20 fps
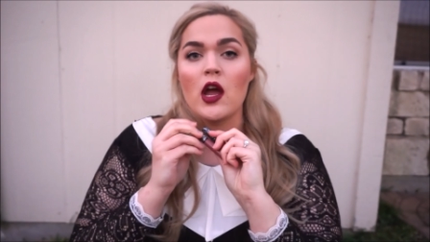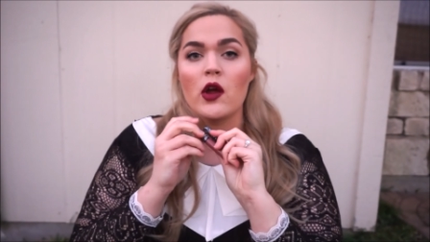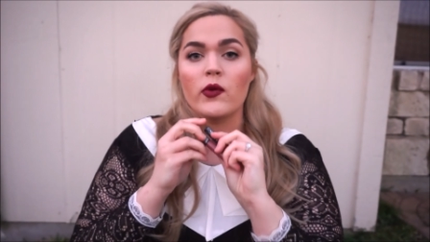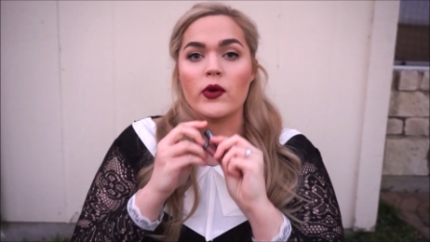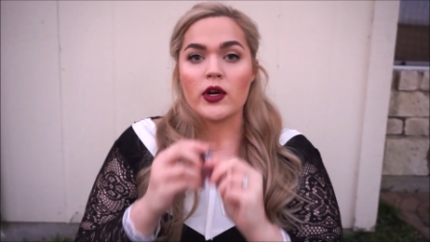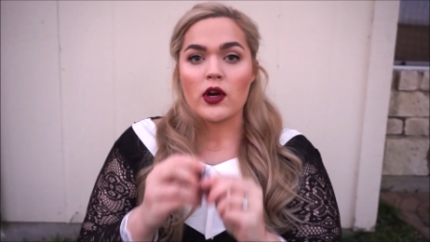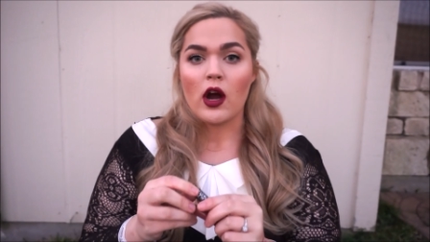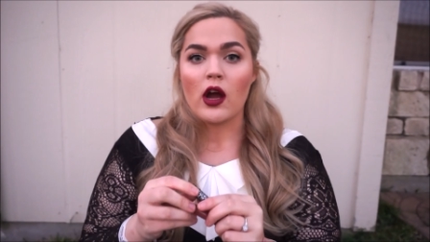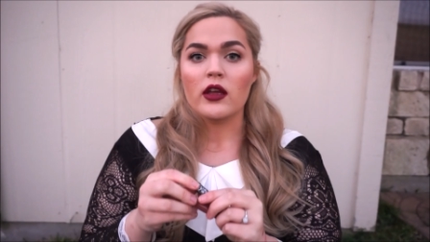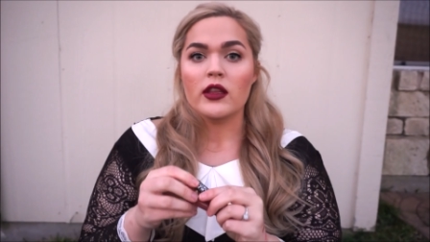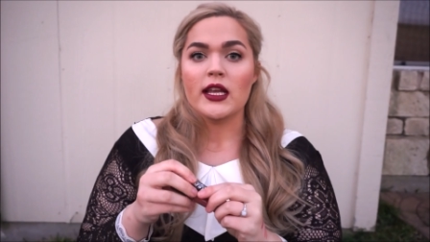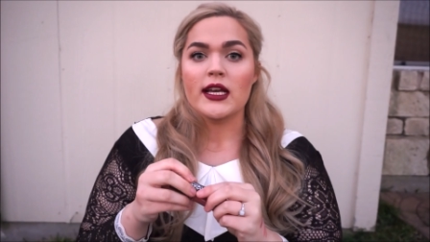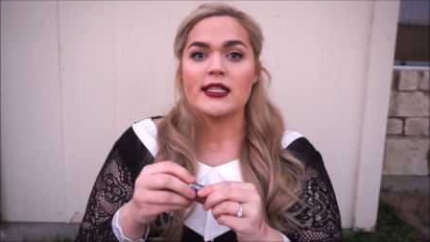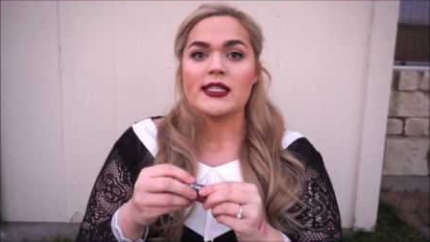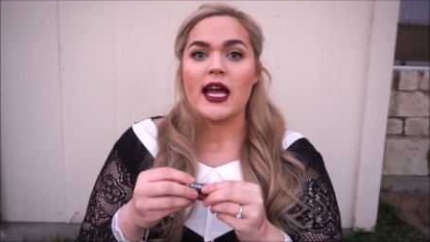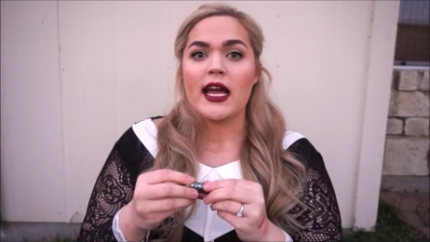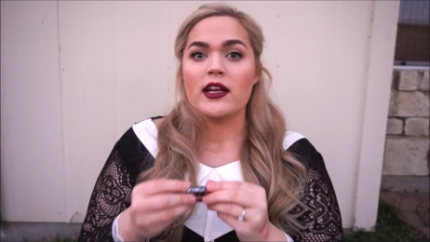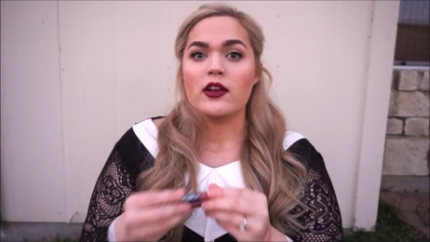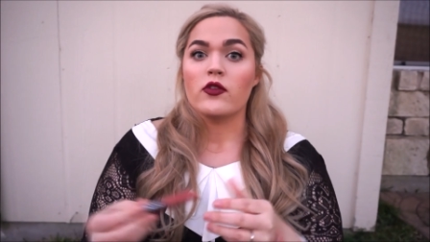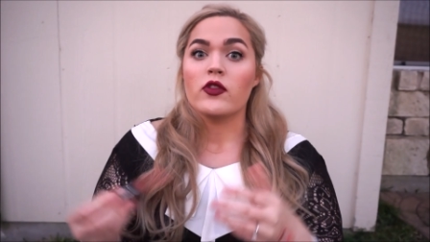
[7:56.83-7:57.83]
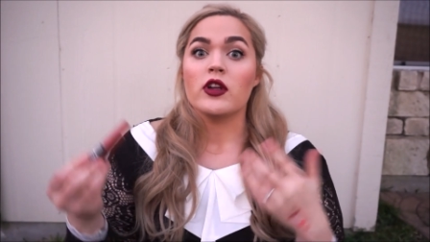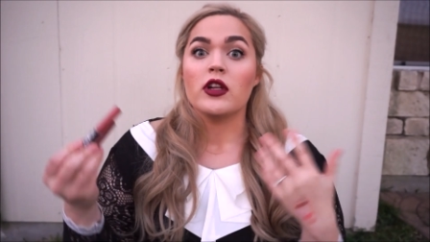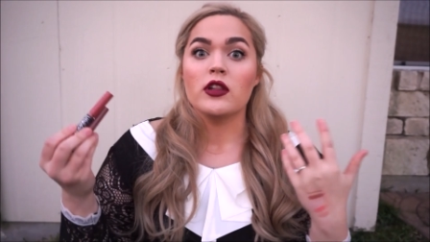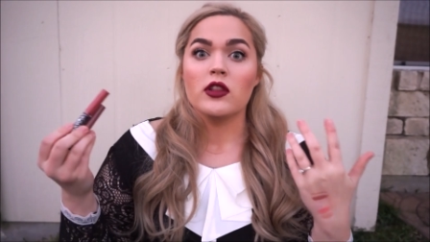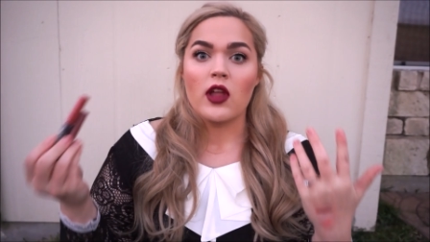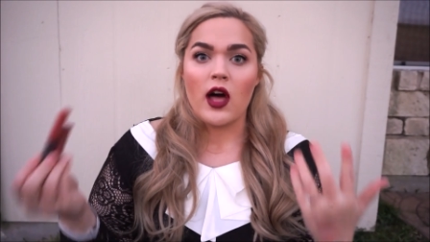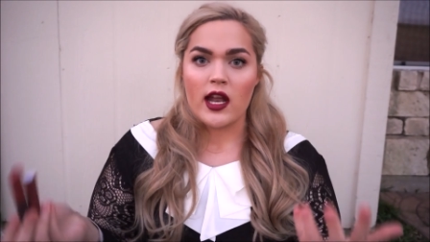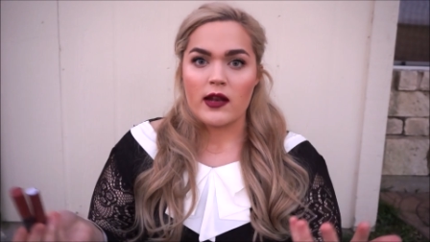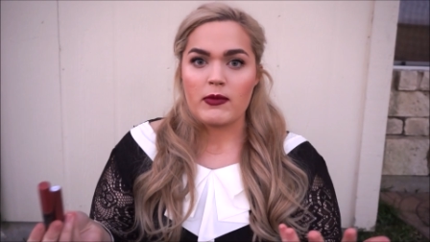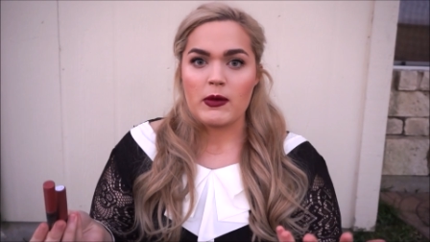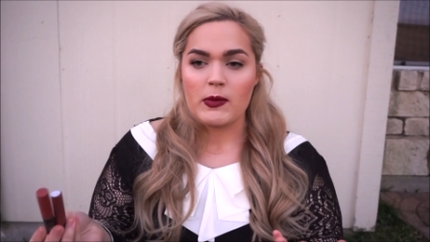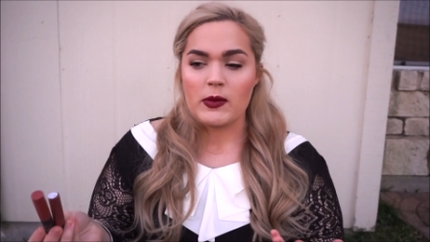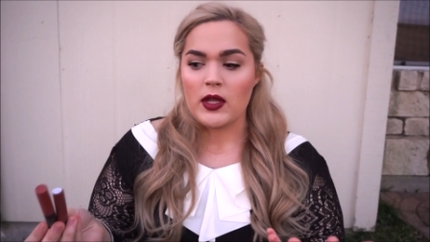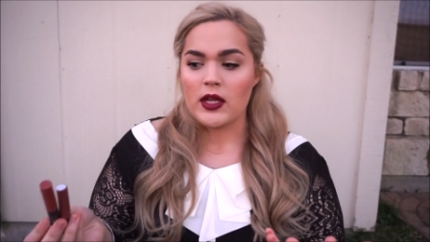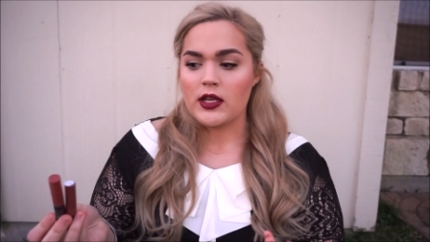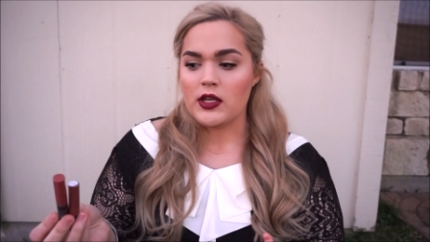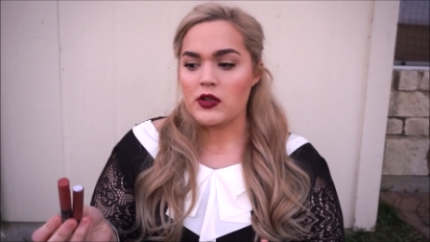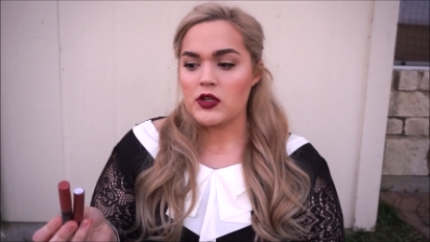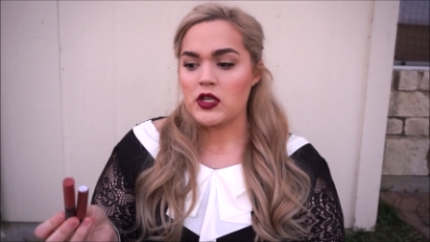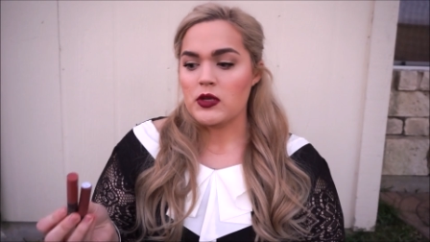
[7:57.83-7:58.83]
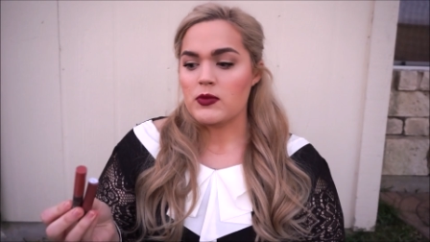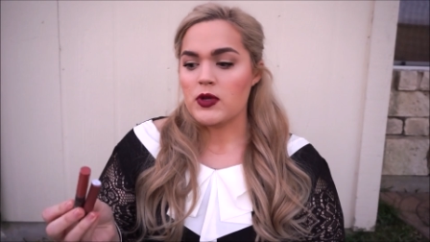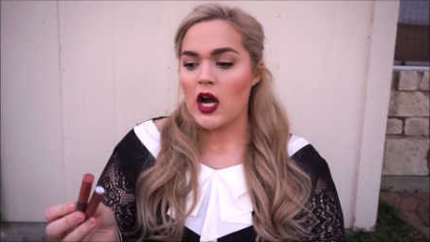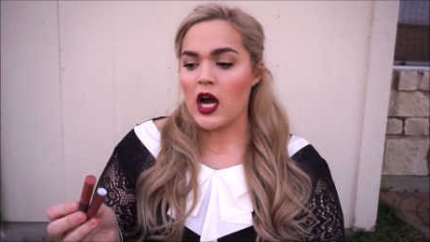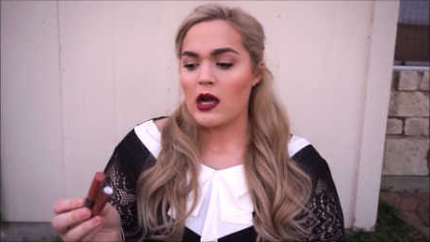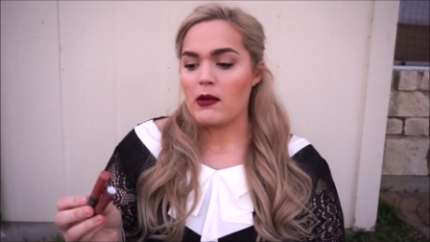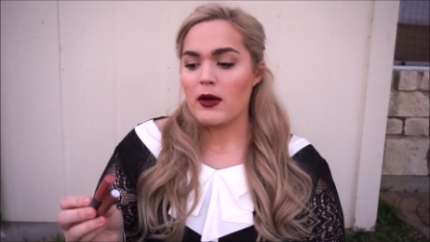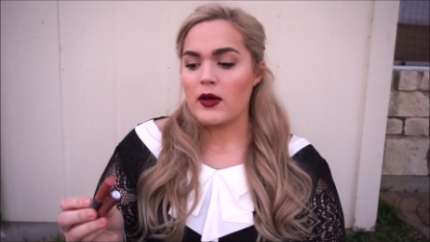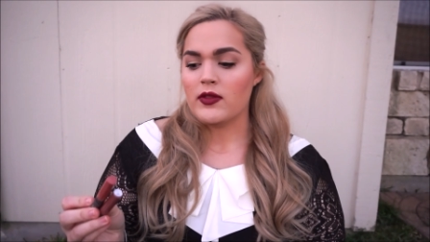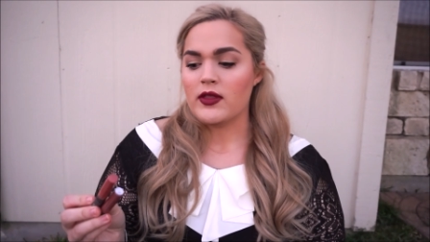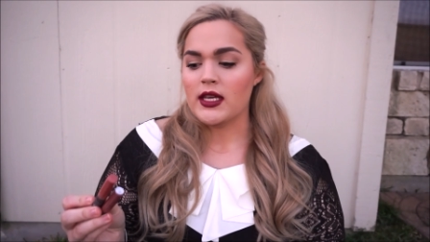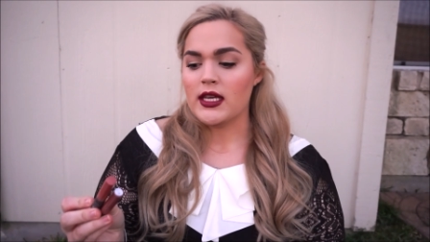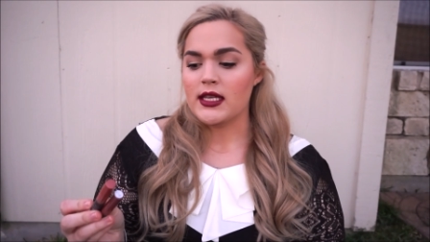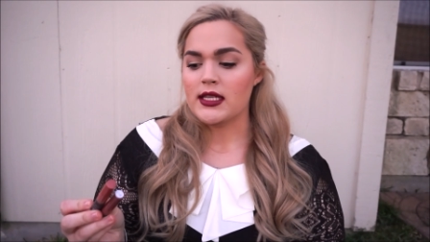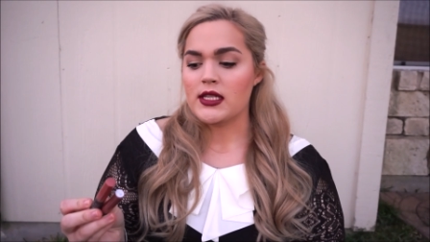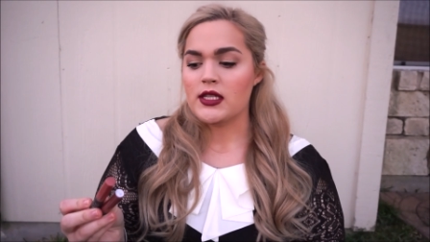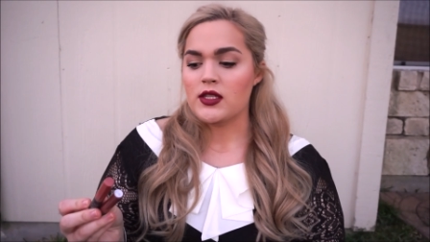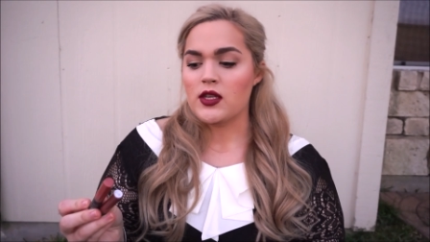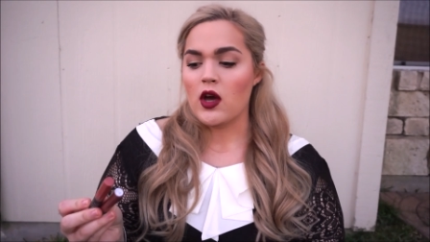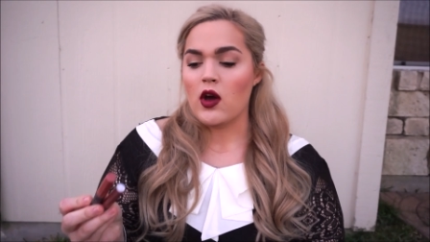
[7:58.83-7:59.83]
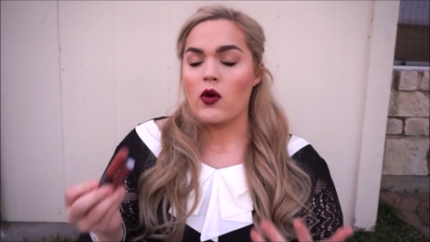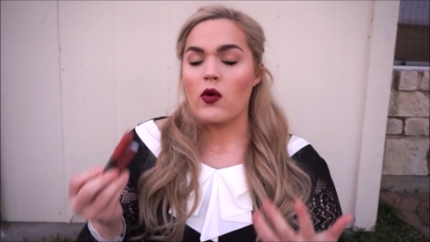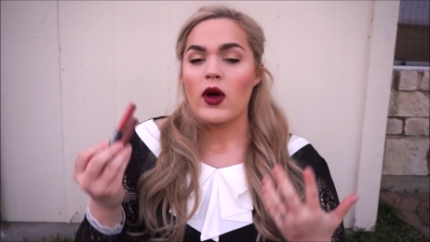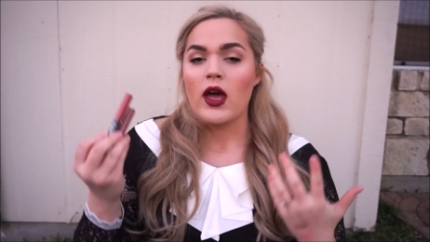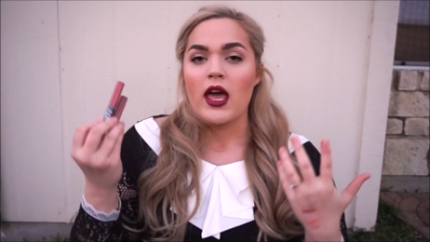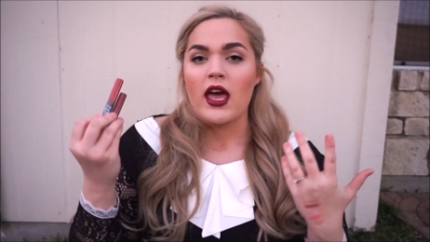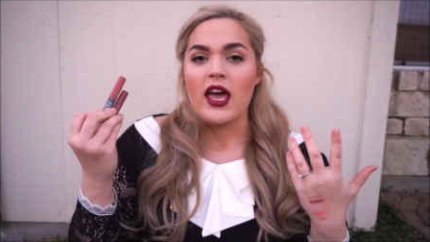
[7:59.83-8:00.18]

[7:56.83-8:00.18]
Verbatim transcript: Regardless, I know that a lot of people on YouTube talk about these, so